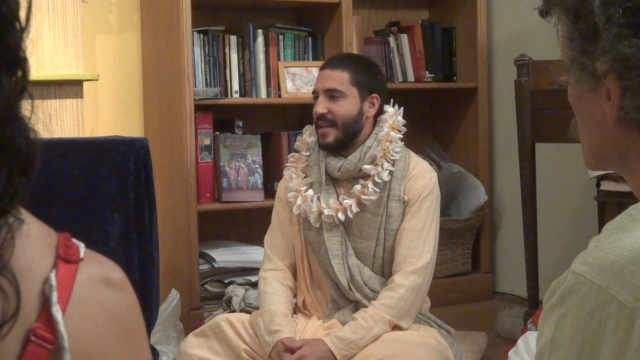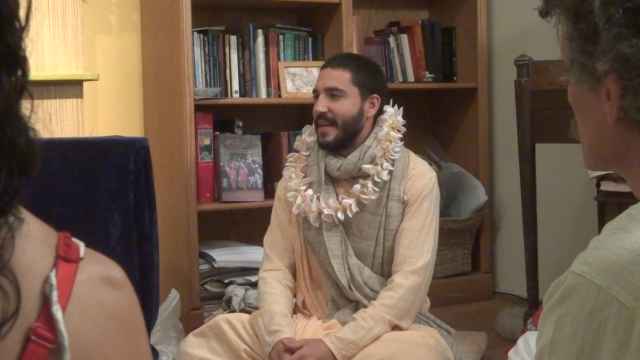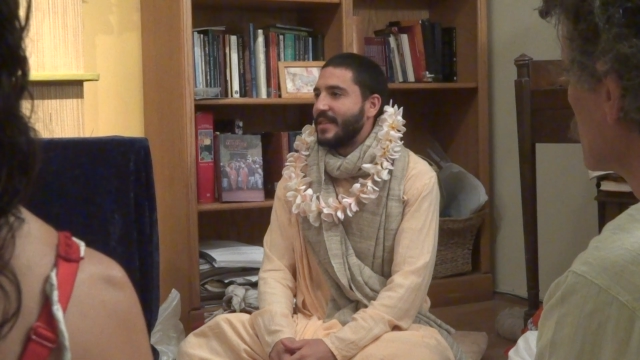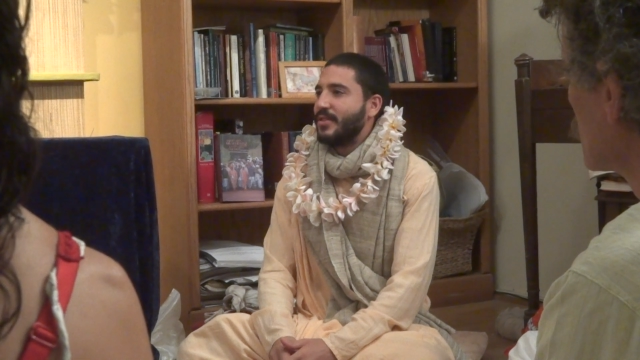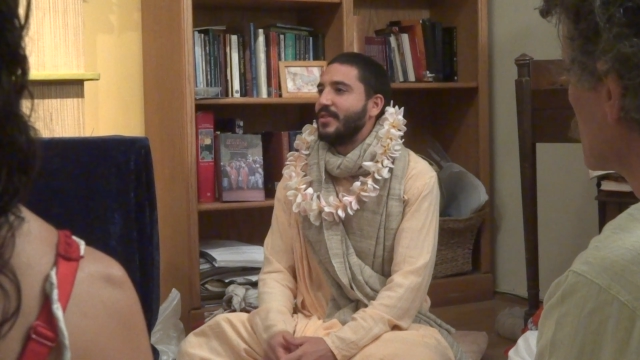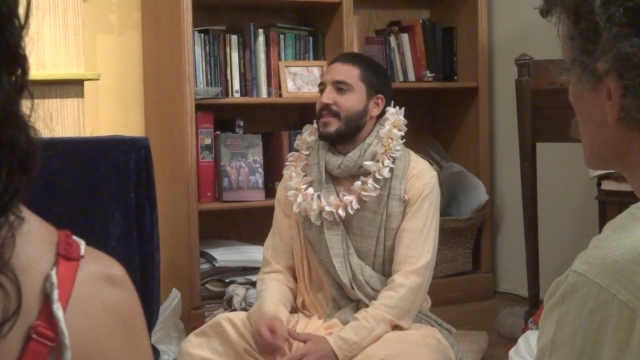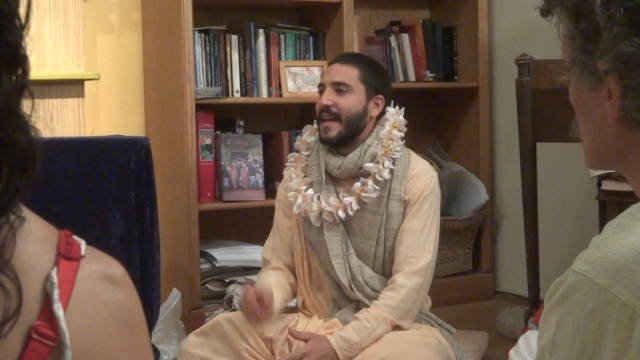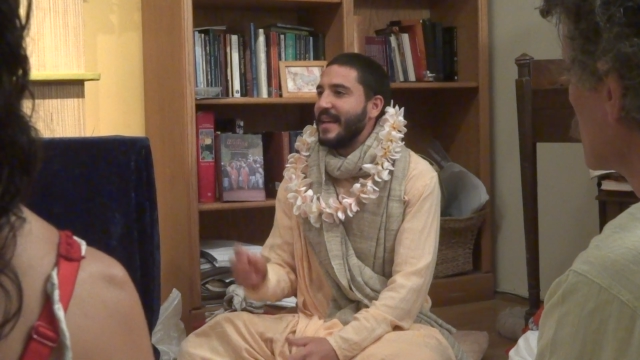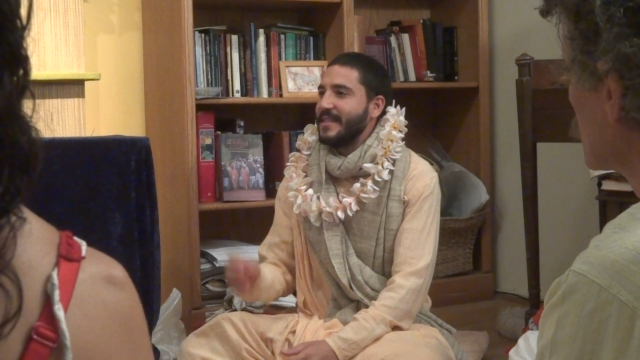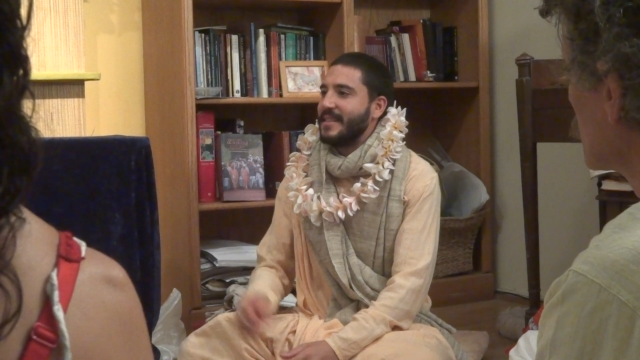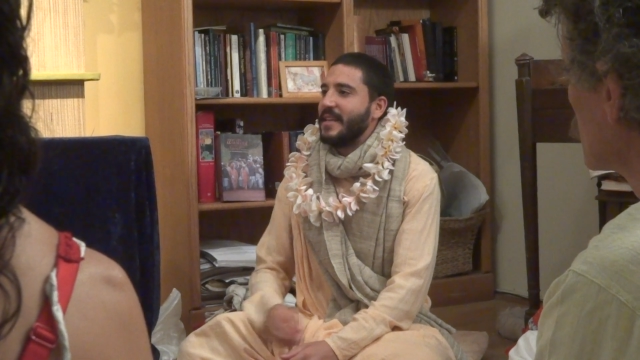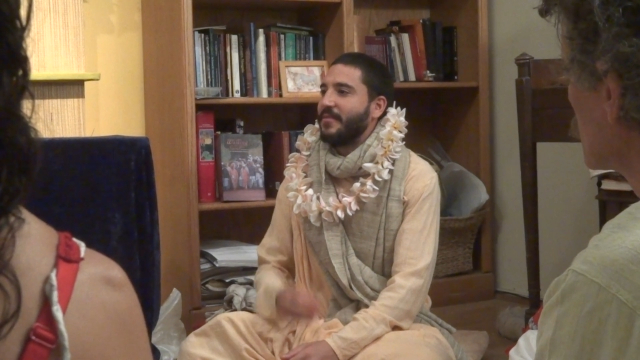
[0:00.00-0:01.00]
is to
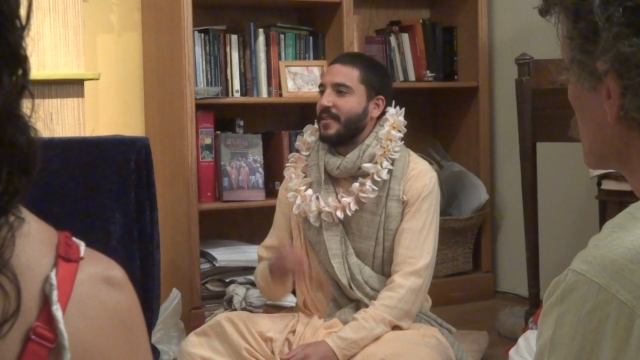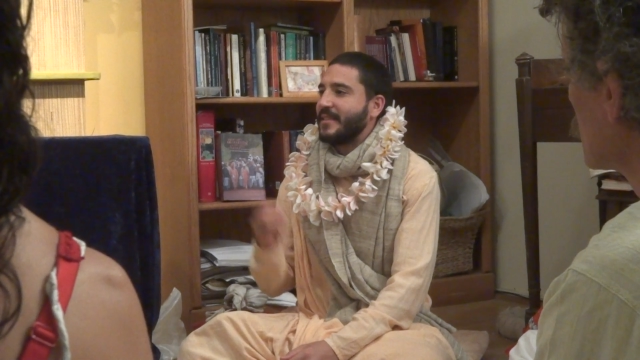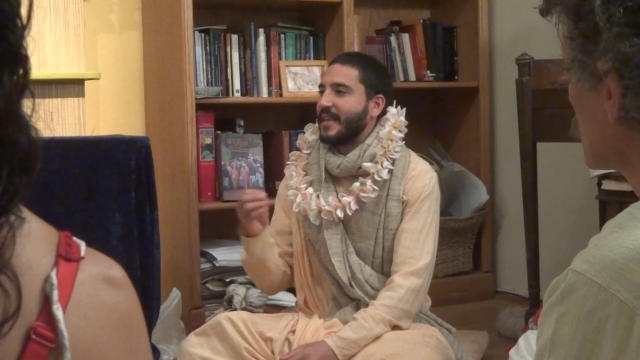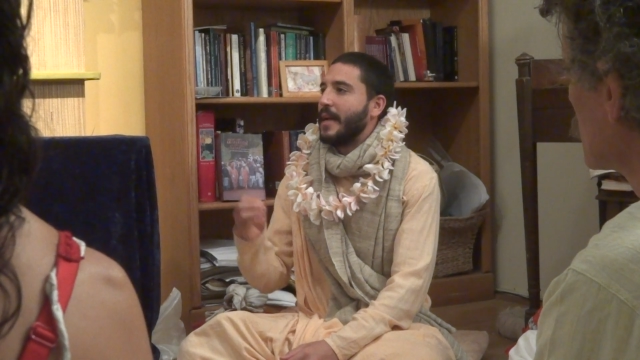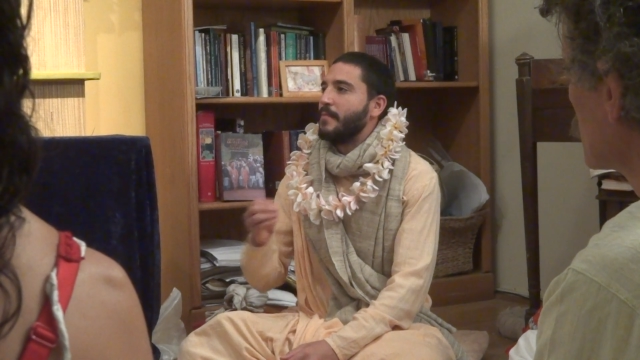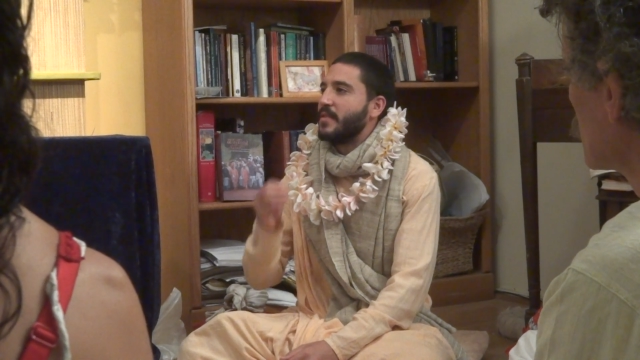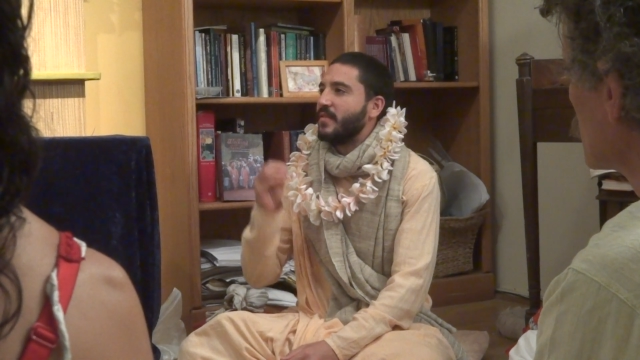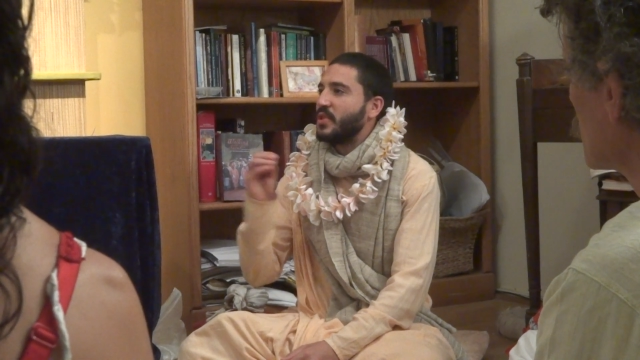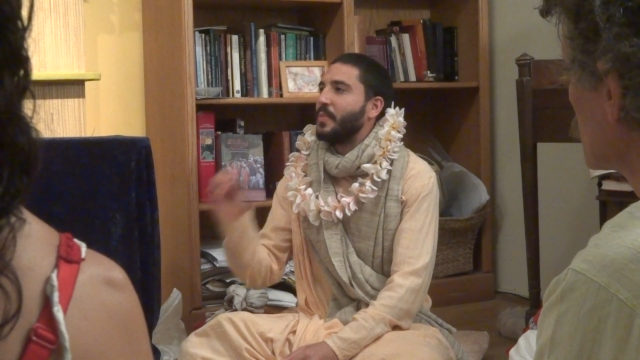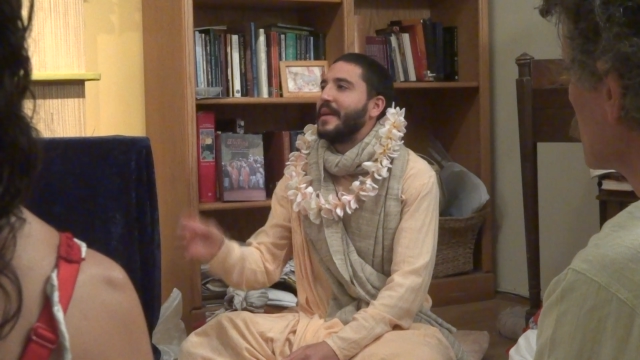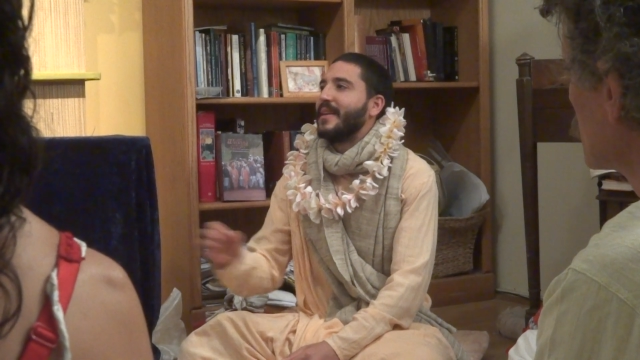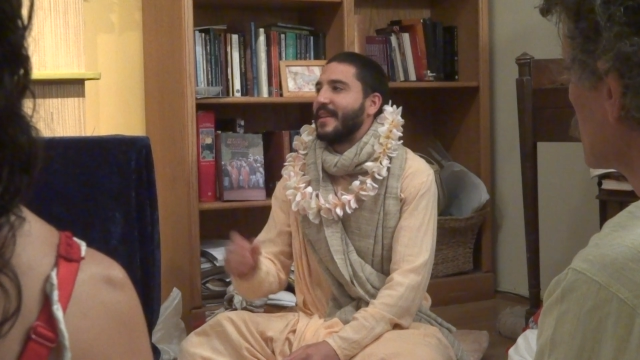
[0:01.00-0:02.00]
taste different types of
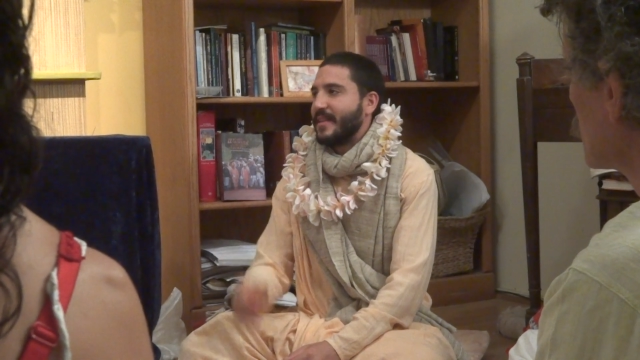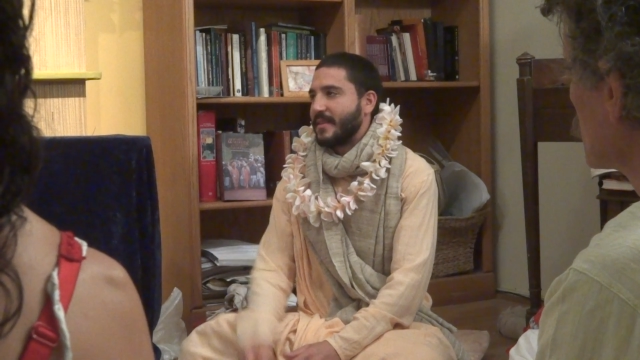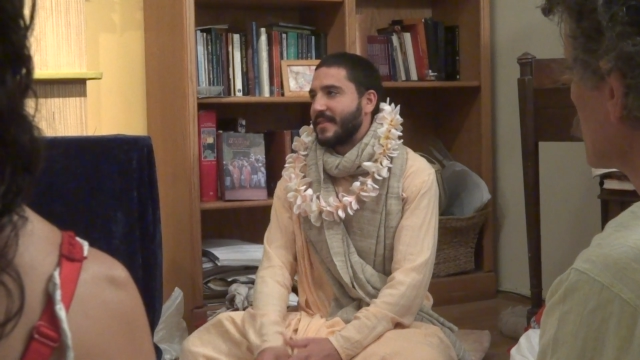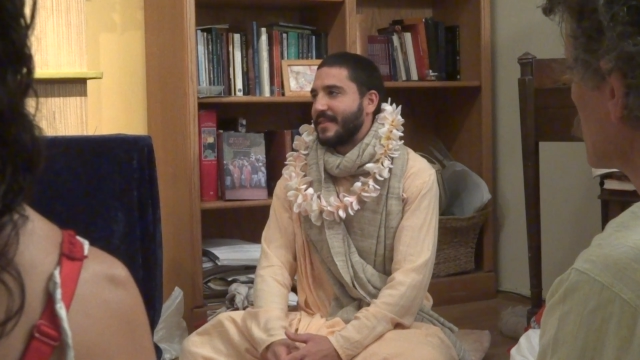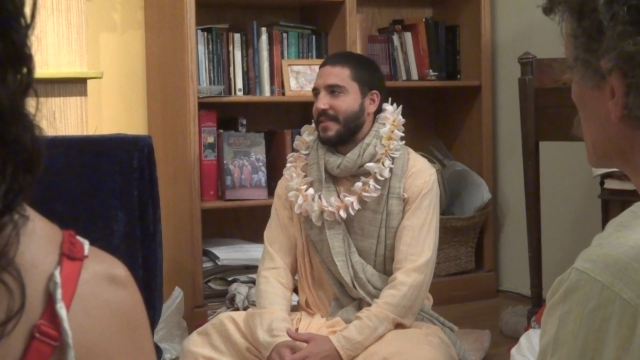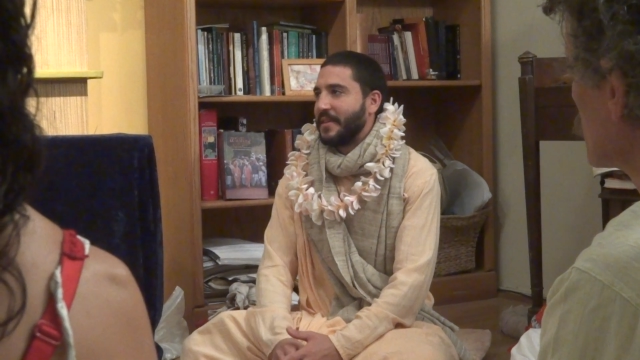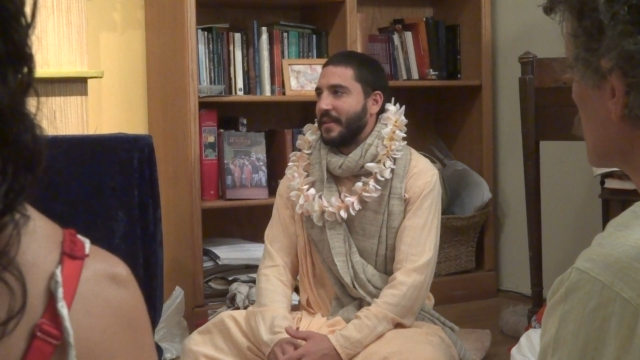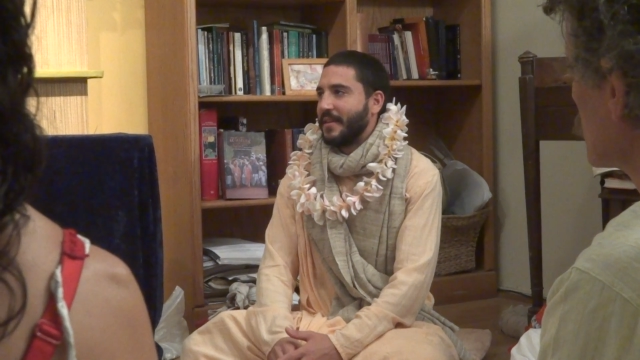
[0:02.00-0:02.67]
sweetness,